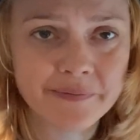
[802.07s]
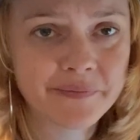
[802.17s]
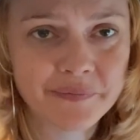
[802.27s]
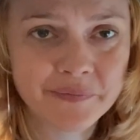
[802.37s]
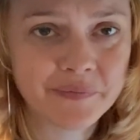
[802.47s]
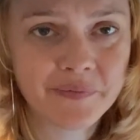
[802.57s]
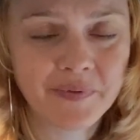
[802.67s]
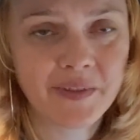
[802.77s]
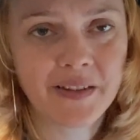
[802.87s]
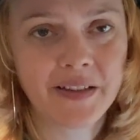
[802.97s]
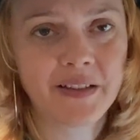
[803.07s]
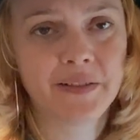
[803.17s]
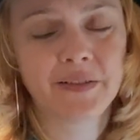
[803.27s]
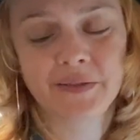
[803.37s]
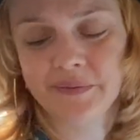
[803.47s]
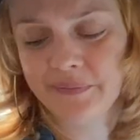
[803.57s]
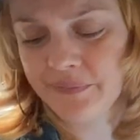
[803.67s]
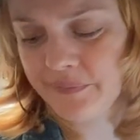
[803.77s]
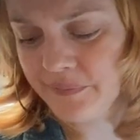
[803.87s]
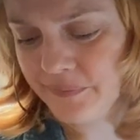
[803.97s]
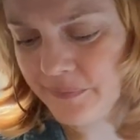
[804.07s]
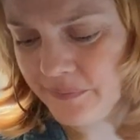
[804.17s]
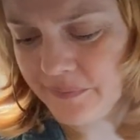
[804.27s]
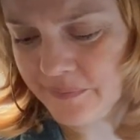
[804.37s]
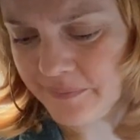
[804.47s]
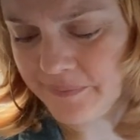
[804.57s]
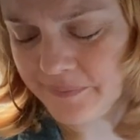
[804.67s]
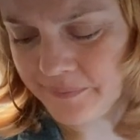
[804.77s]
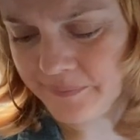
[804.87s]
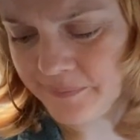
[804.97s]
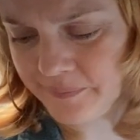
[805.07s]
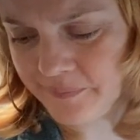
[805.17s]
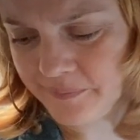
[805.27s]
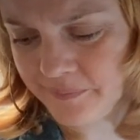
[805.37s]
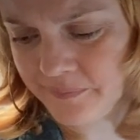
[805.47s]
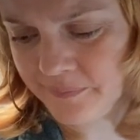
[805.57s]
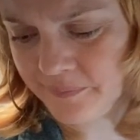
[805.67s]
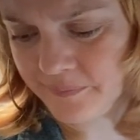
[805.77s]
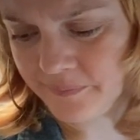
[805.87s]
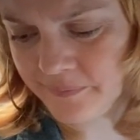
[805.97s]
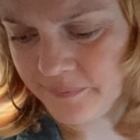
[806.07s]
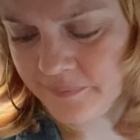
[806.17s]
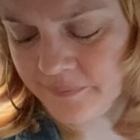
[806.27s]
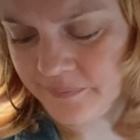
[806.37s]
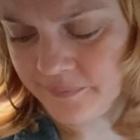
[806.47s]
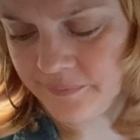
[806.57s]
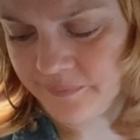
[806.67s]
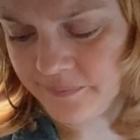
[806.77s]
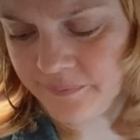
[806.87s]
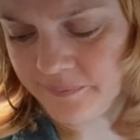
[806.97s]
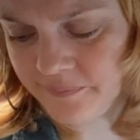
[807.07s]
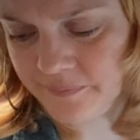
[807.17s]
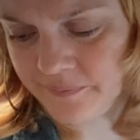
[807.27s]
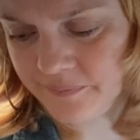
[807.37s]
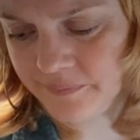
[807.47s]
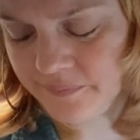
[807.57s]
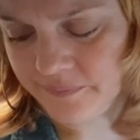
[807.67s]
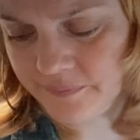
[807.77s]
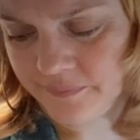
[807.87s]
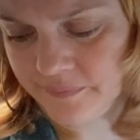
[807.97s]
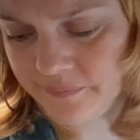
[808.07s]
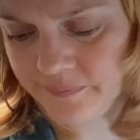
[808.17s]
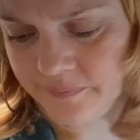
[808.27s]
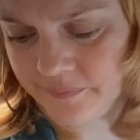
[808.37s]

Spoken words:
[no speech]